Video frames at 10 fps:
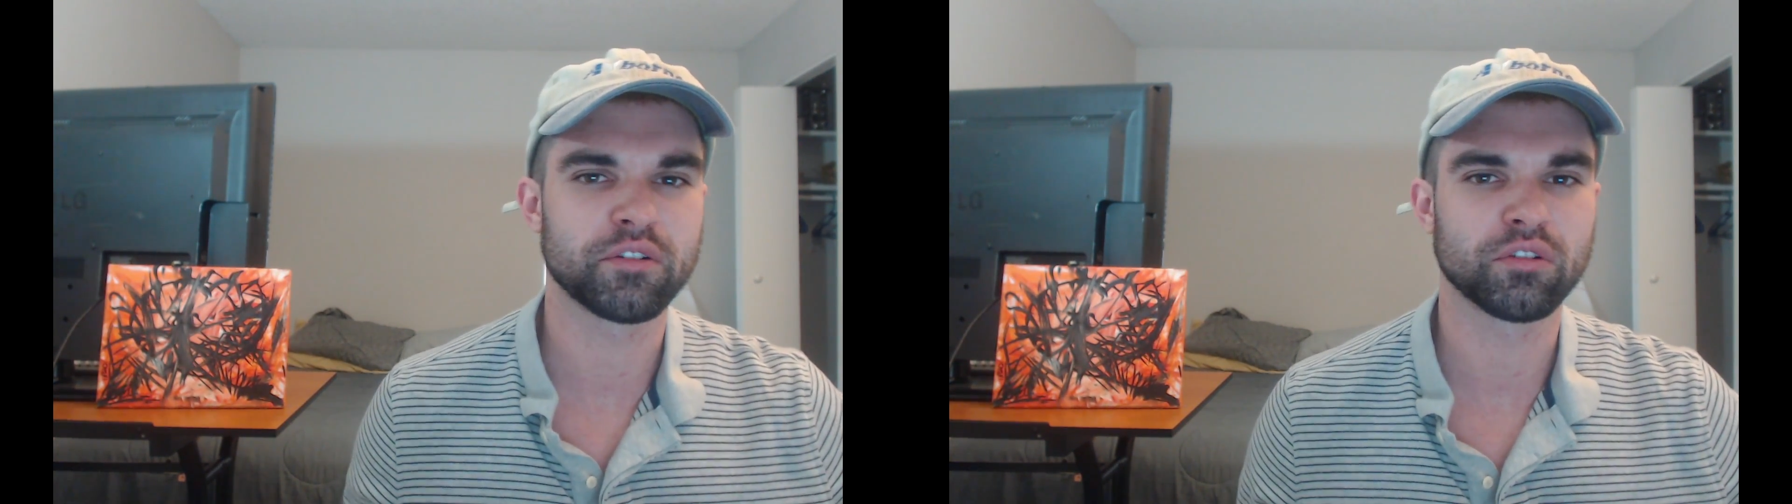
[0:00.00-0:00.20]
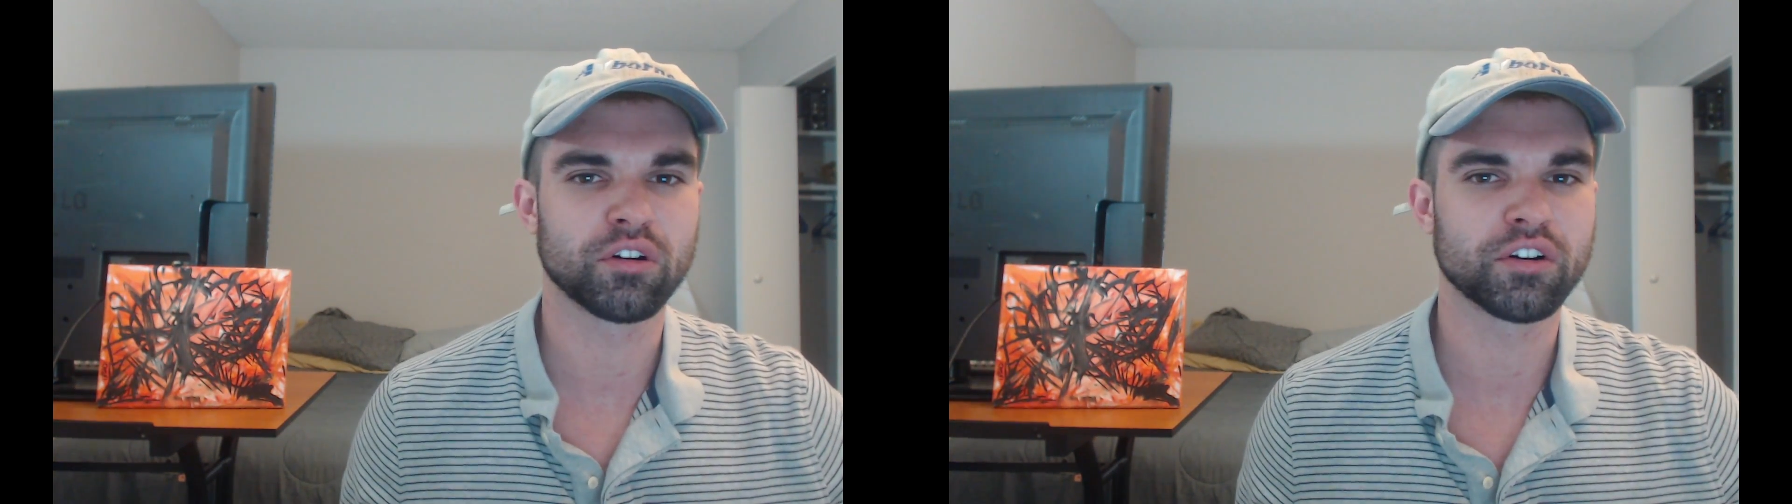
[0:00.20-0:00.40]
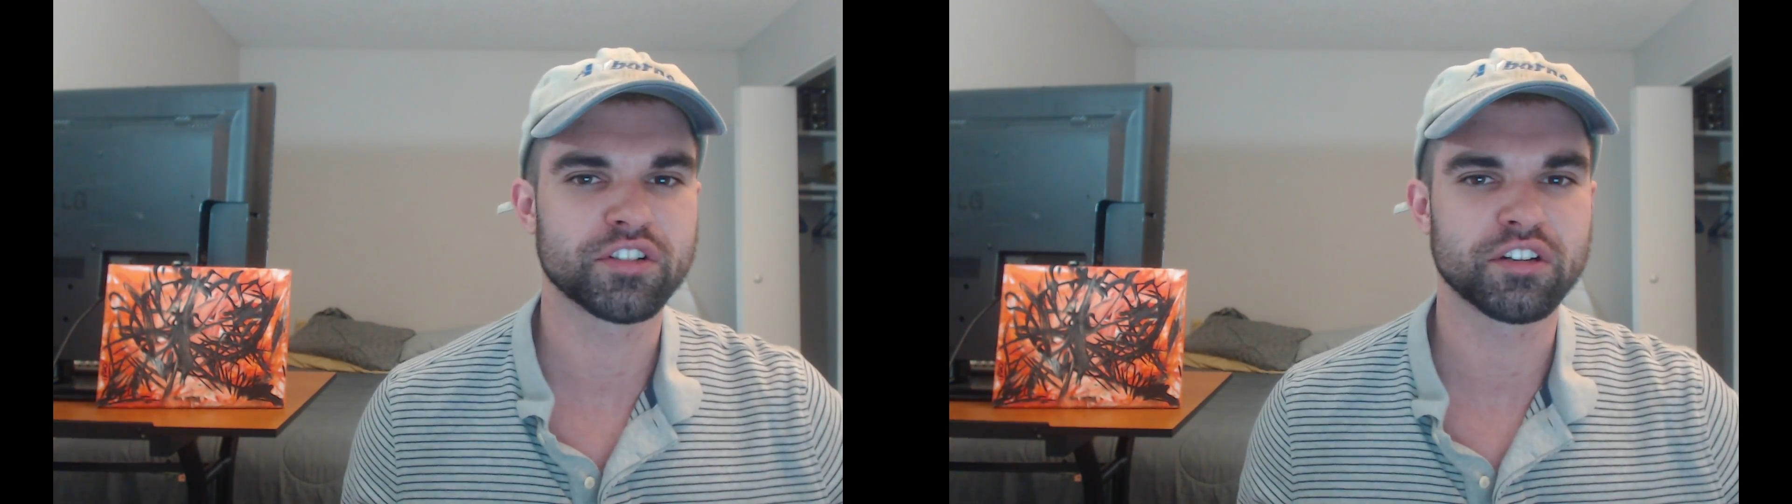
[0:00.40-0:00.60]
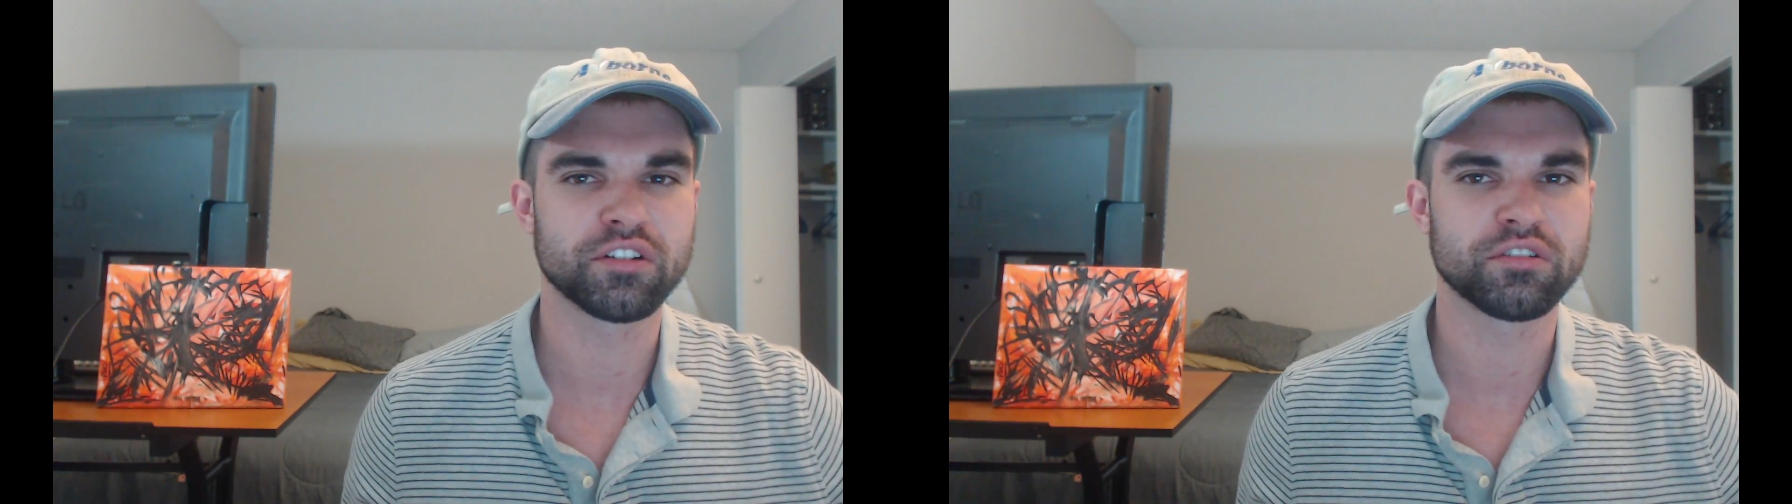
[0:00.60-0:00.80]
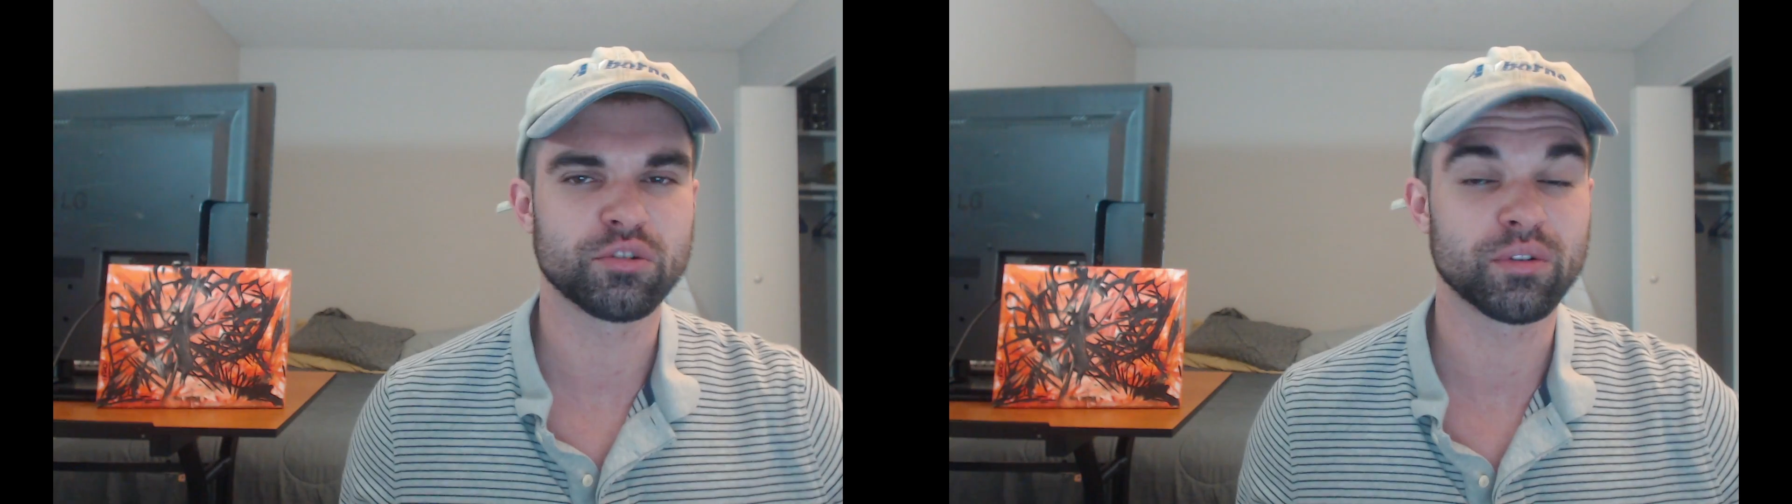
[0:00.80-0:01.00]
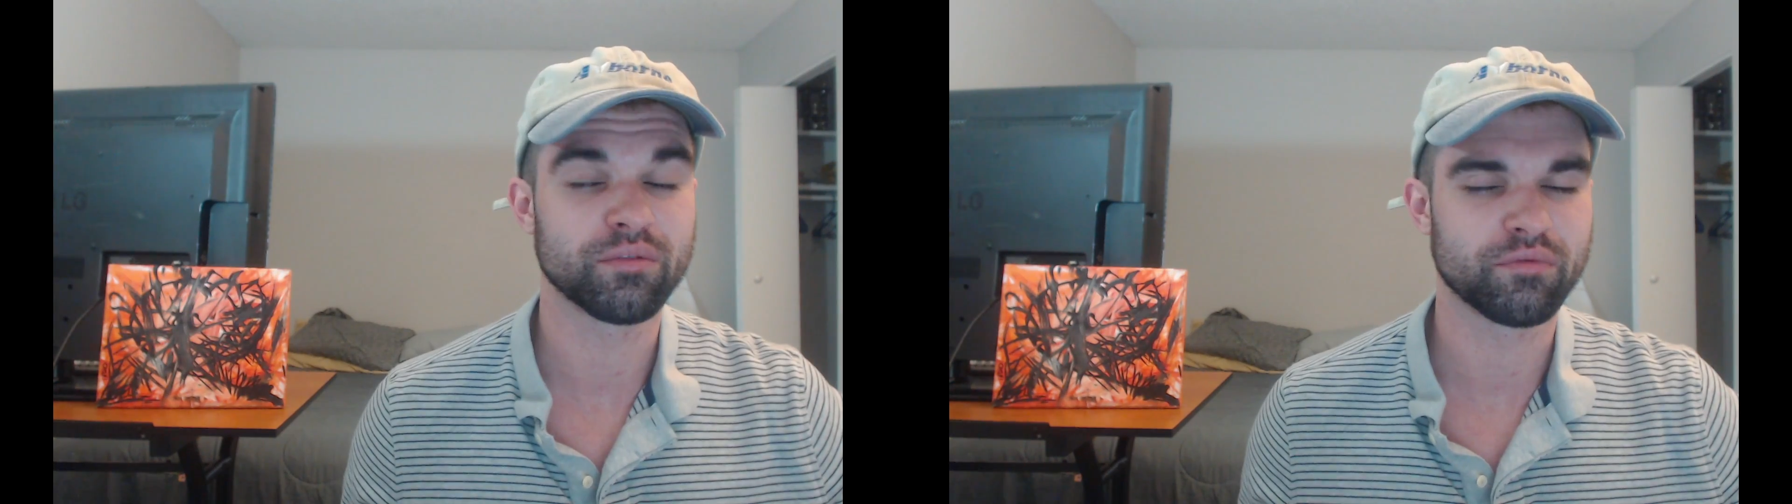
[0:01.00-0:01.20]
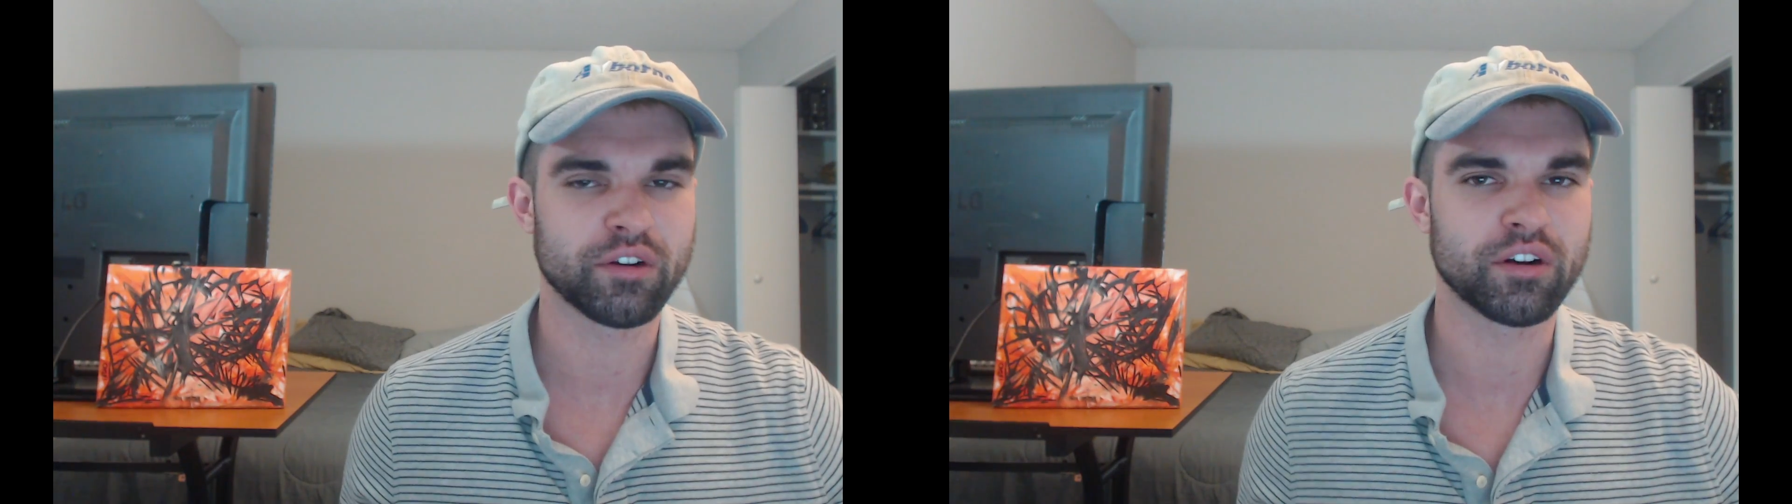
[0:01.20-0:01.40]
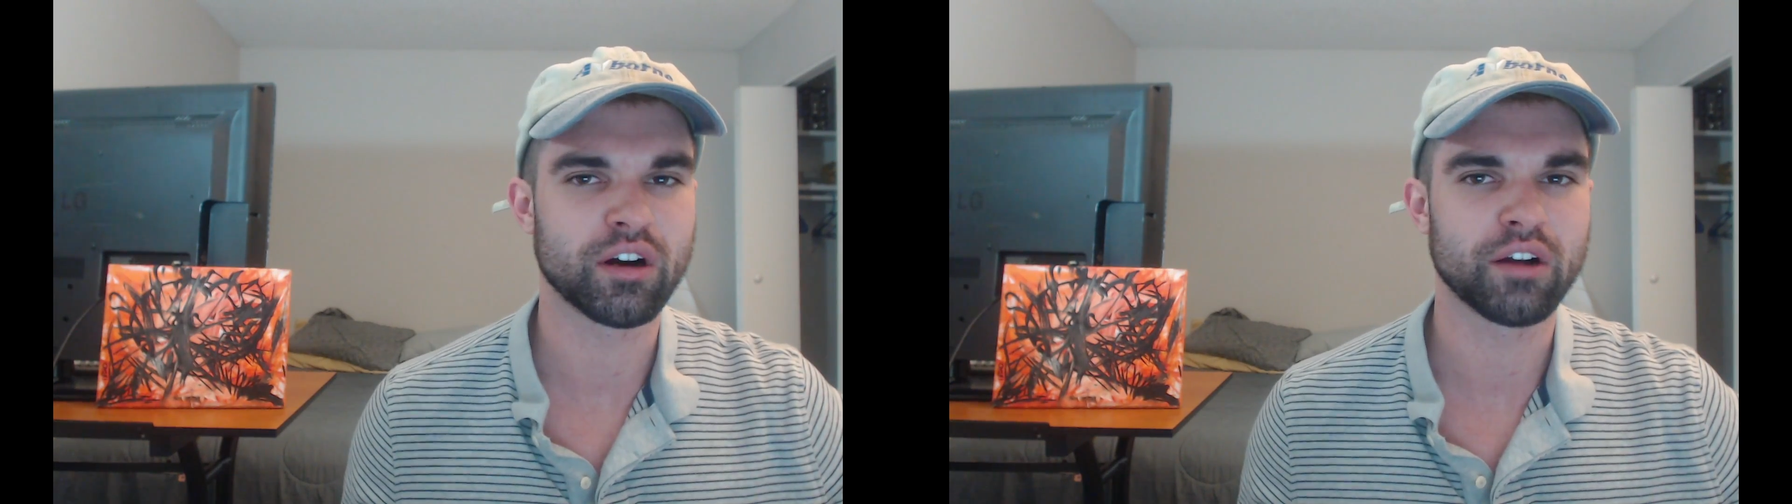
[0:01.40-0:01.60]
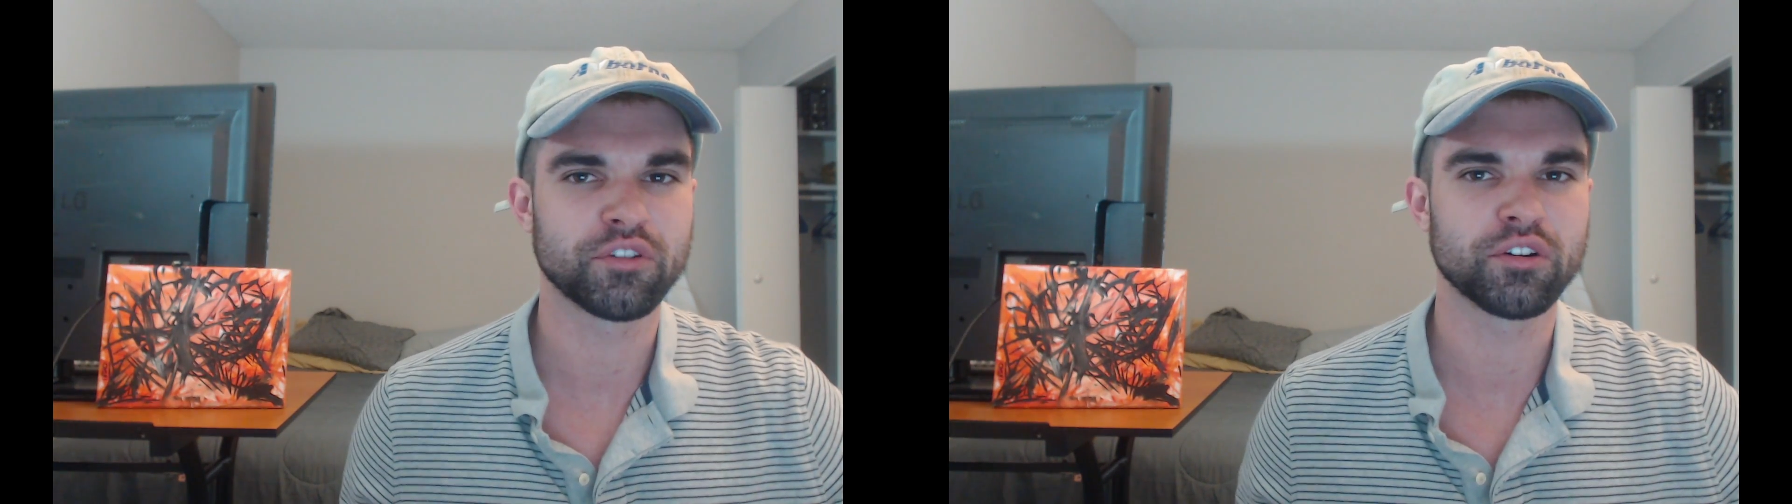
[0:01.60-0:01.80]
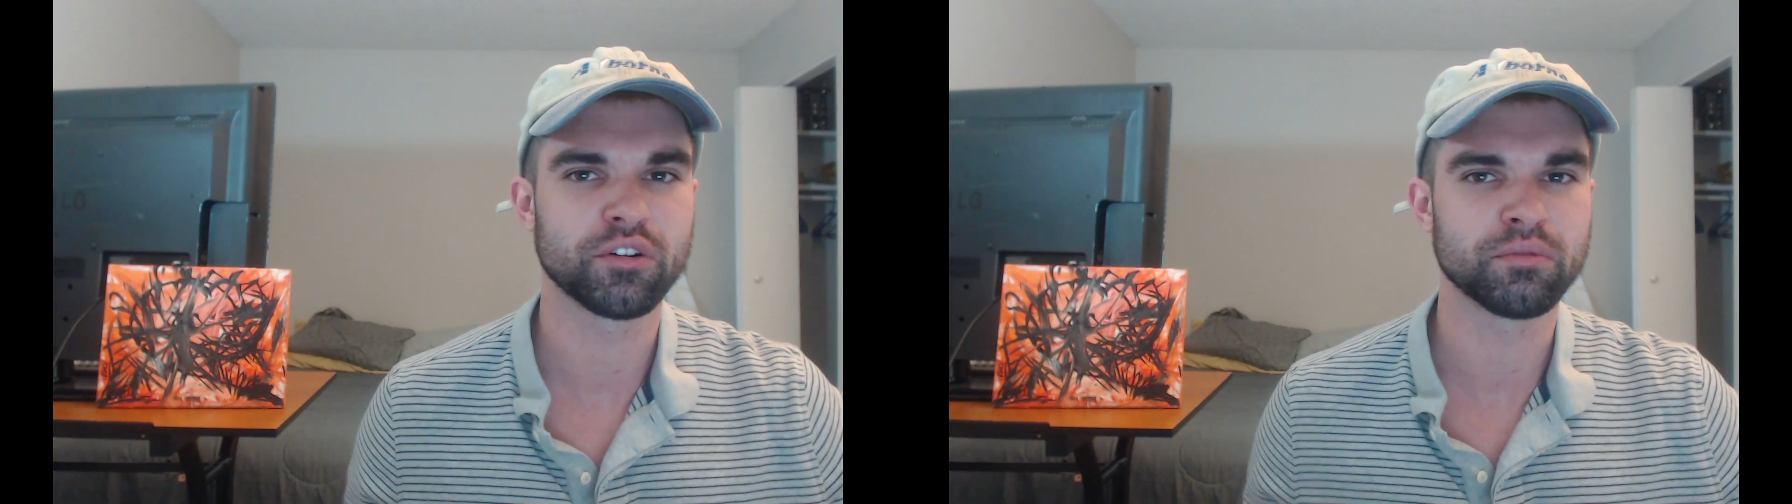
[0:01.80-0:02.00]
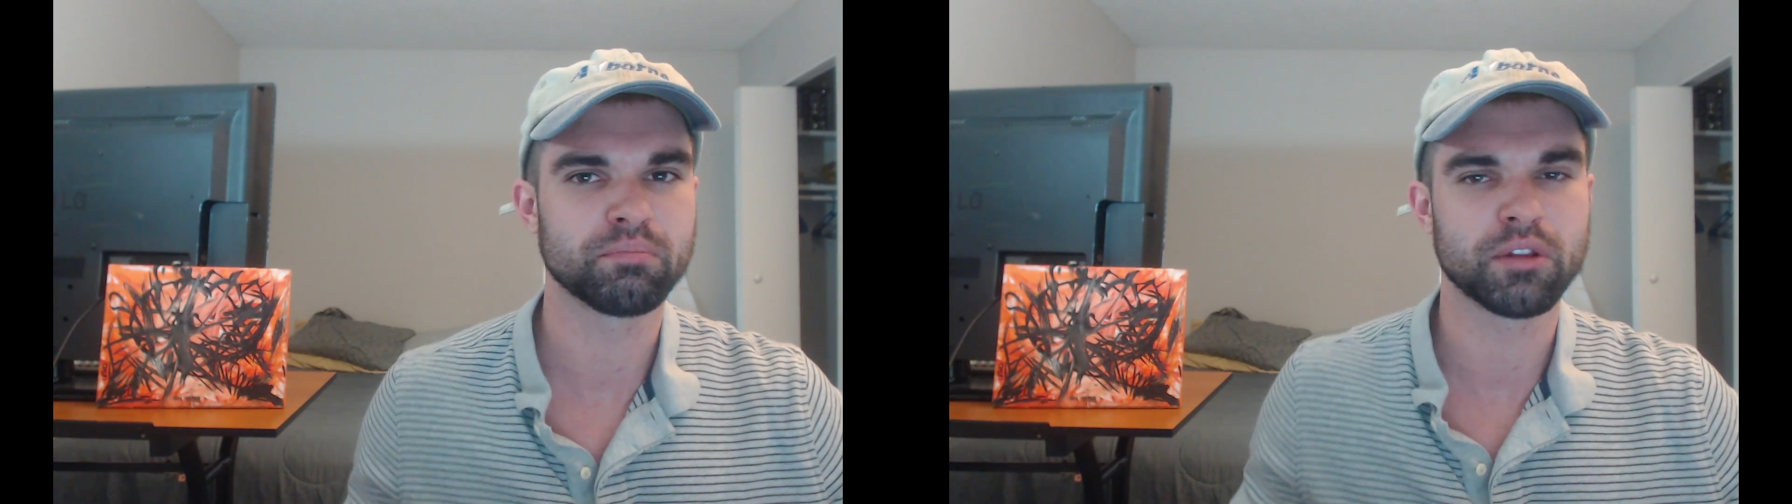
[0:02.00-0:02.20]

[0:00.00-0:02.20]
large and do it very often are